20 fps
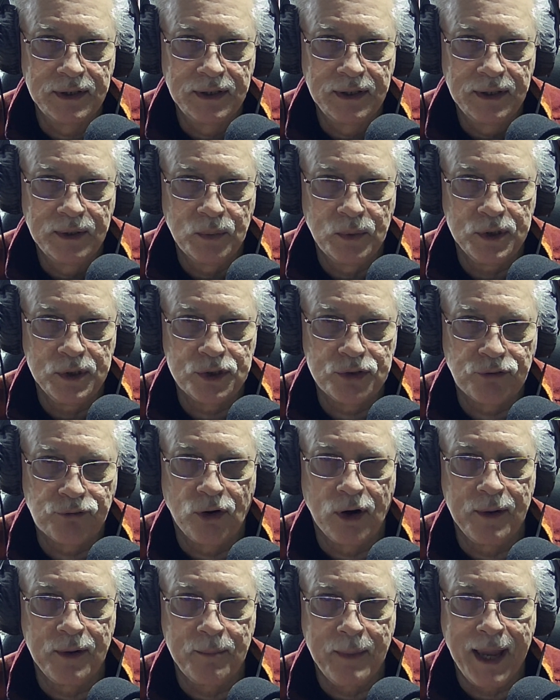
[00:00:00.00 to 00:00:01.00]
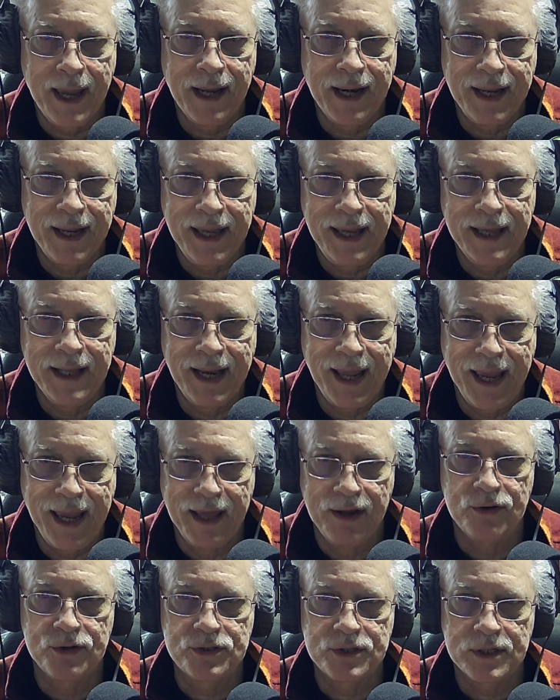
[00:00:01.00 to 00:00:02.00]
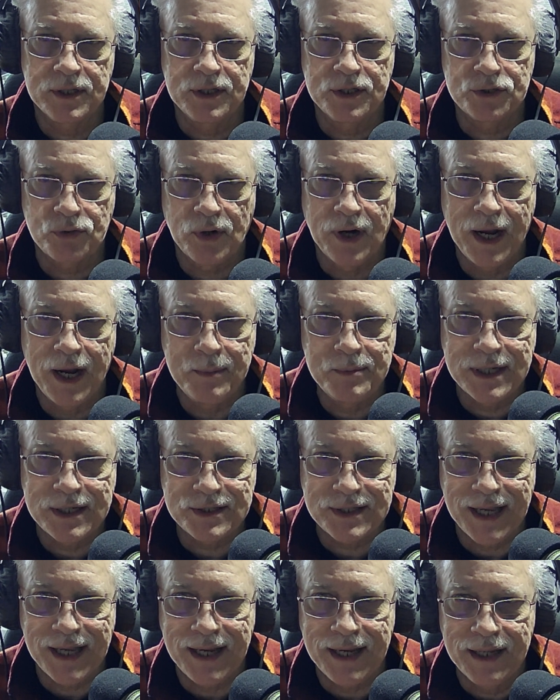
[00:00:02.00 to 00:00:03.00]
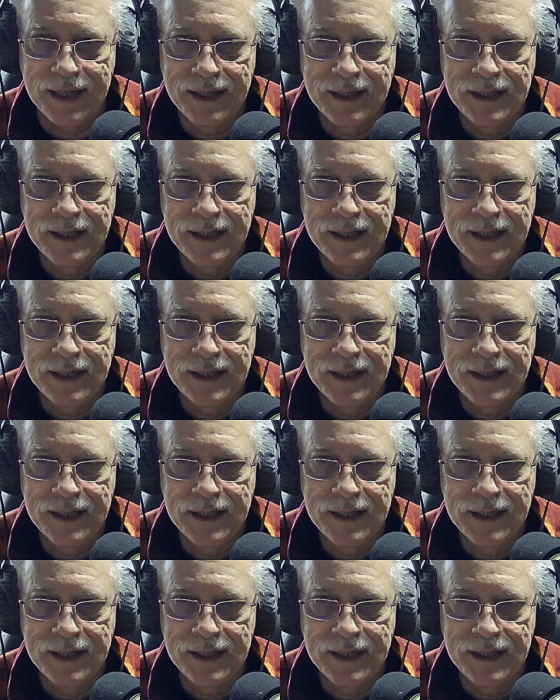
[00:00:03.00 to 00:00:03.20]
which frontman Ian Anderson describes as a